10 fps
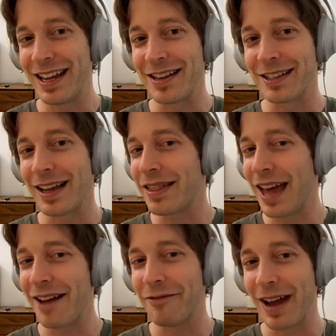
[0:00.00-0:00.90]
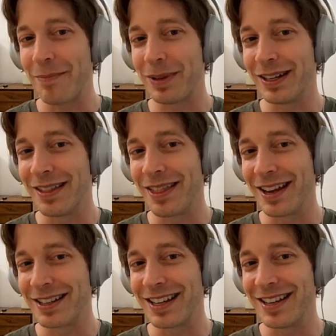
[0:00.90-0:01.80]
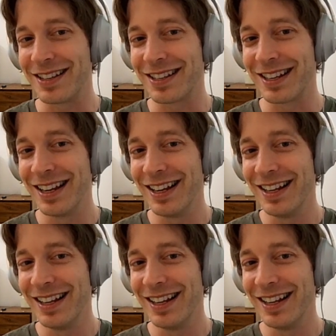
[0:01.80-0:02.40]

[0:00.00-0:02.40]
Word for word: is like that vapid and thinks he's